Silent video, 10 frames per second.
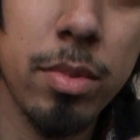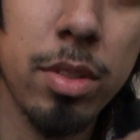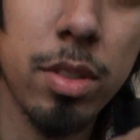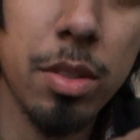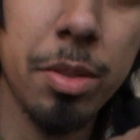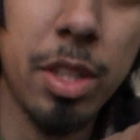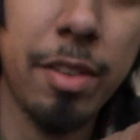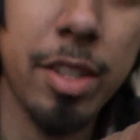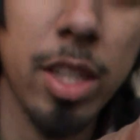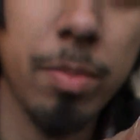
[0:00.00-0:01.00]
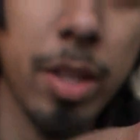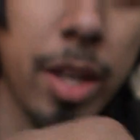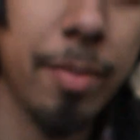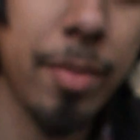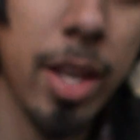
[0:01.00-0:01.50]
screwdriver tip
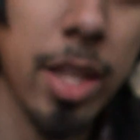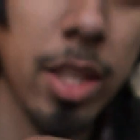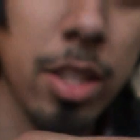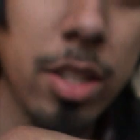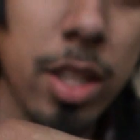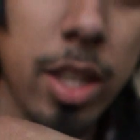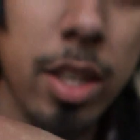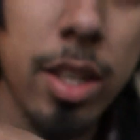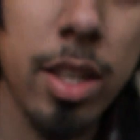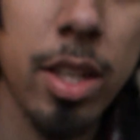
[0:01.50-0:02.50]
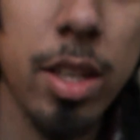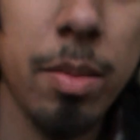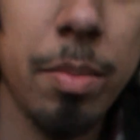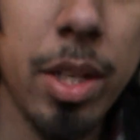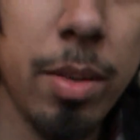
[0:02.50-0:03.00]
there, and then just
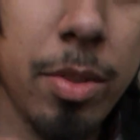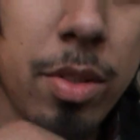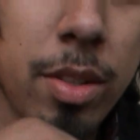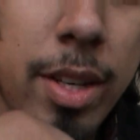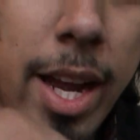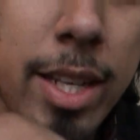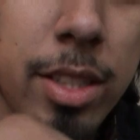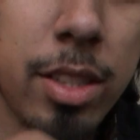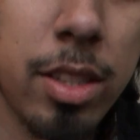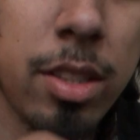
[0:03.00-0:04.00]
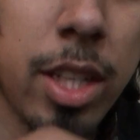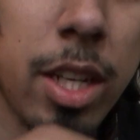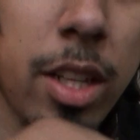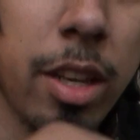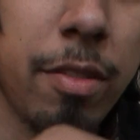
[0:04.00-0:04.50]
put it in between the cracks. You'll
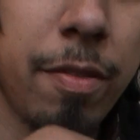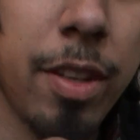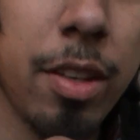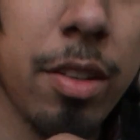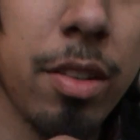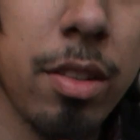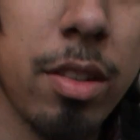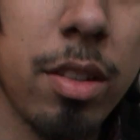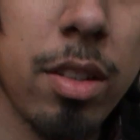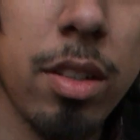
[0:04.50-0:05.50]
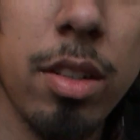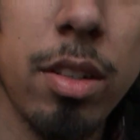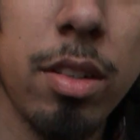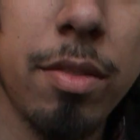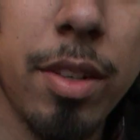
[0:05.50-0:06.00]
kind of like feel
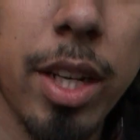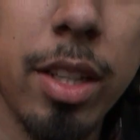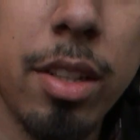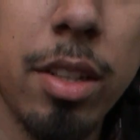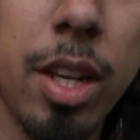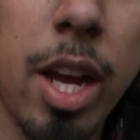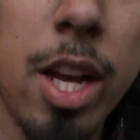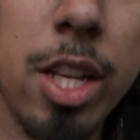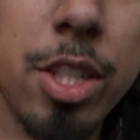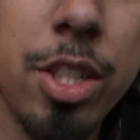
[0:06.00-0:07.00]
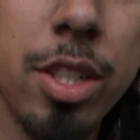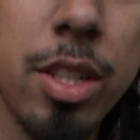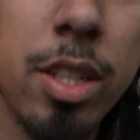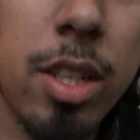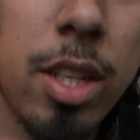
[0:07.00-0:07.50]
for like a little notch,
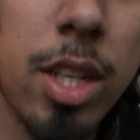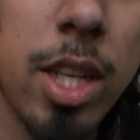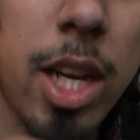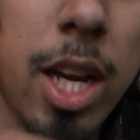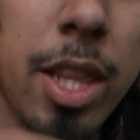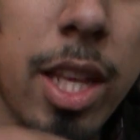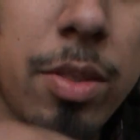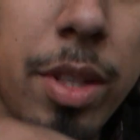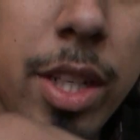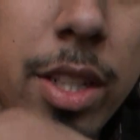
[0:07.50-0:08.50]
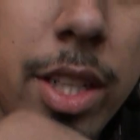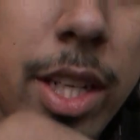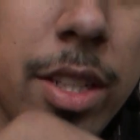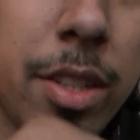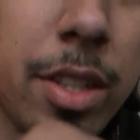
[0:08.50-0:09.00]
and that's what you're gonna
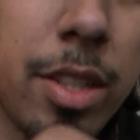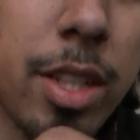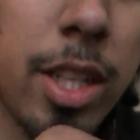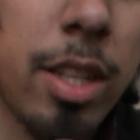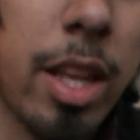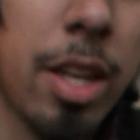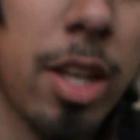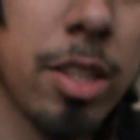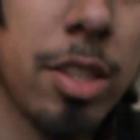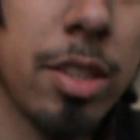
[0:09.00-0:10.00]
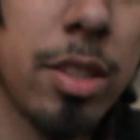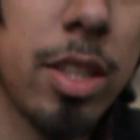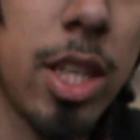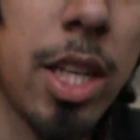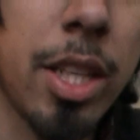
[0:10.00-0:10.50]
dig into. You just dig into that notch,
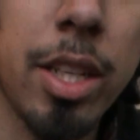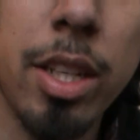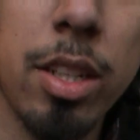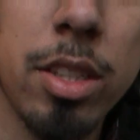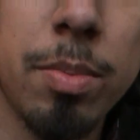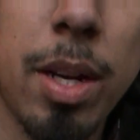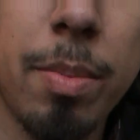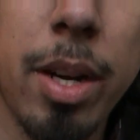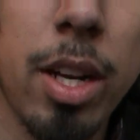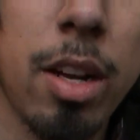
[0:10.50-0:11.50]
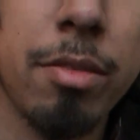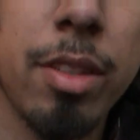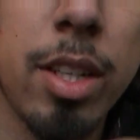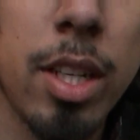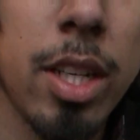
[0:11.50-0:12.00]
and then it'll just pop right off.